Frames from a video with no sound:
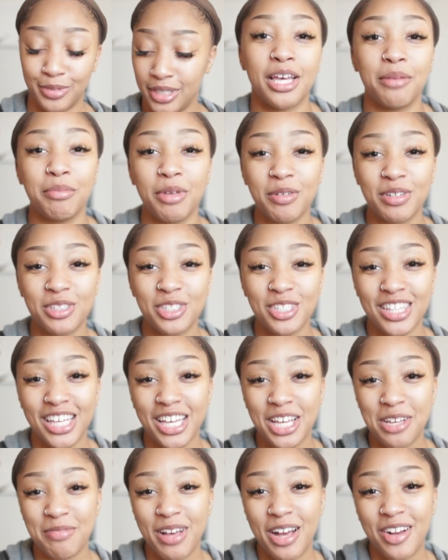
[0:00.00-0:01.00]
Tell me what you
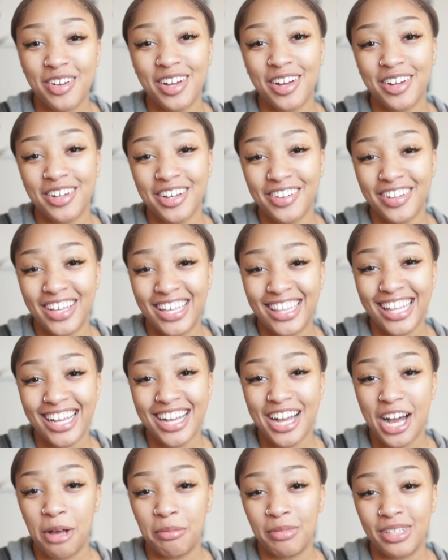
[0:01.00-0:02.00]
think about Coco in the
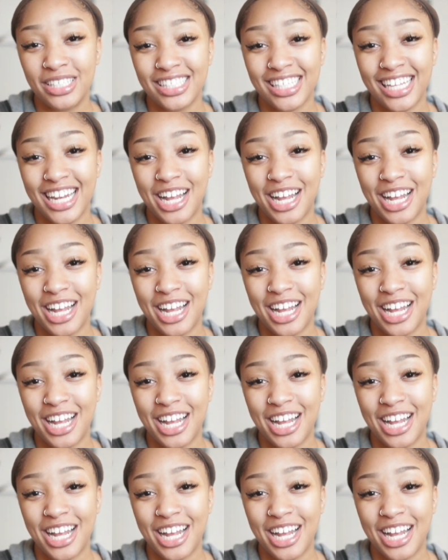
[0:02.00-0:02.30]
comments,